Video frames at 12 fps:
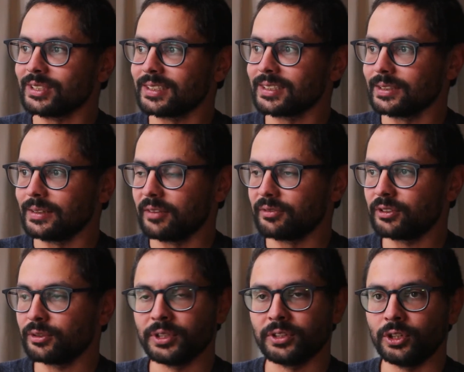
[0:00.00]
it's, I've
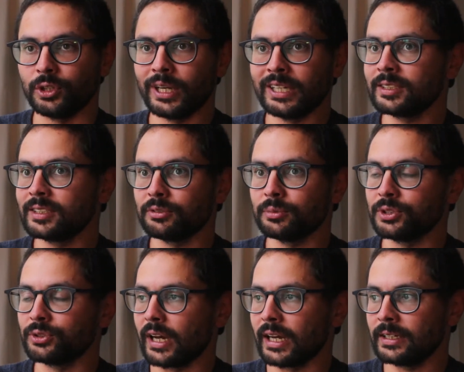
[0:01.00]
never been to the US, never been
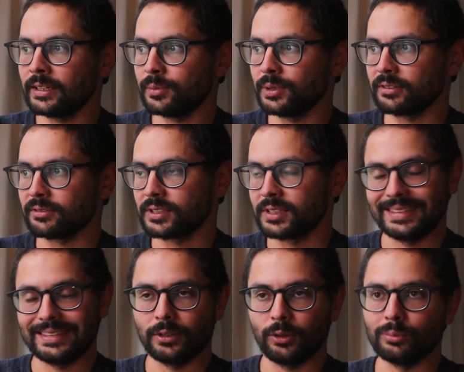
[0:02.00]
to Canada, but I've
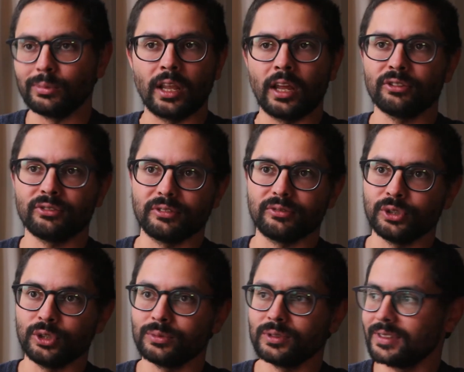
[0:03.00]
seen it all my life in
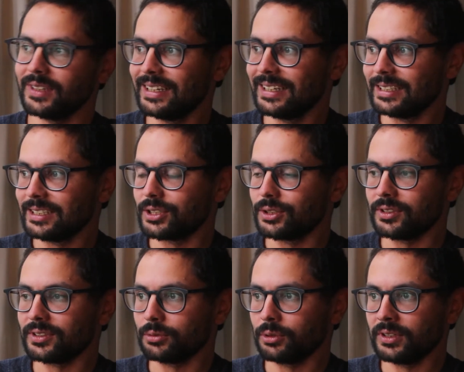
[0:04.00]
films. So
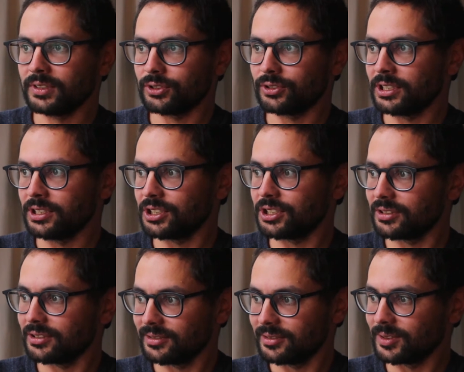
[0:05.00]
it's a really
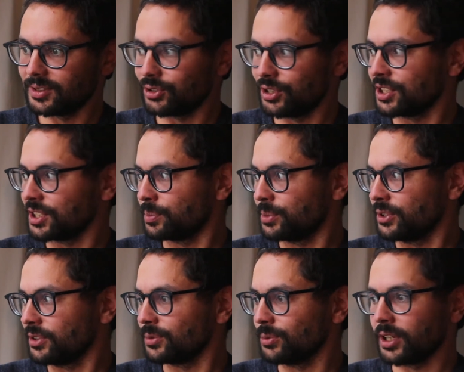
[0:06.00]
strange
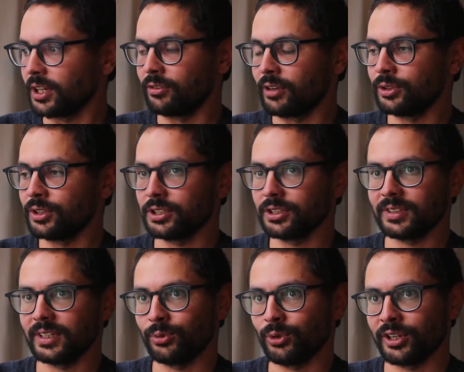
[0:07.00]
experience walking around here.
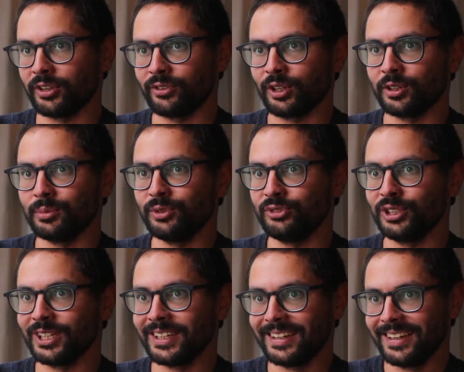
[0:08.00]
It's like walking around in a
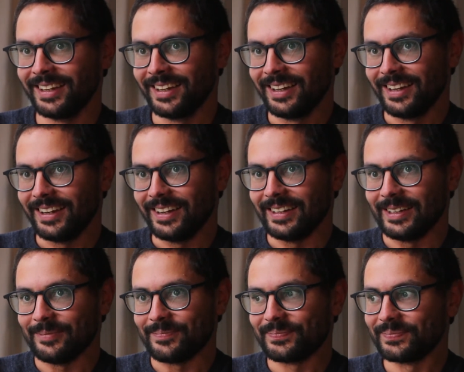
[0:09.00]
movie.
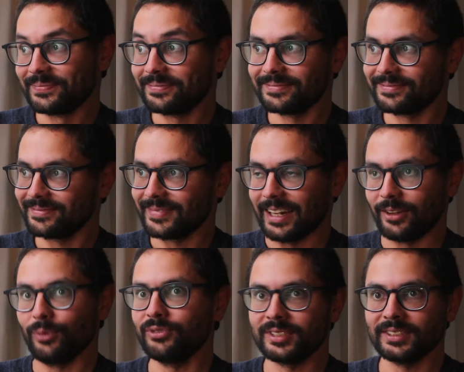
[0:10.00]
And
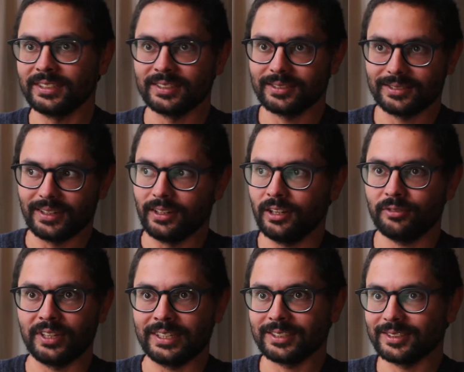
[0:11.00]
obviously I love
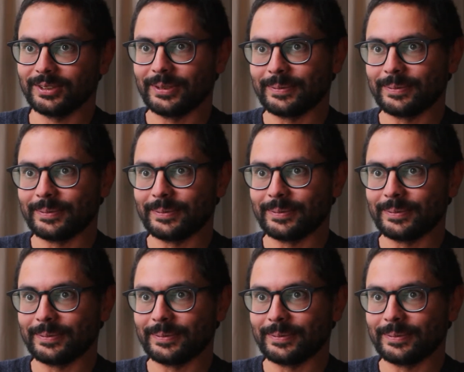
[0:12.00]
that.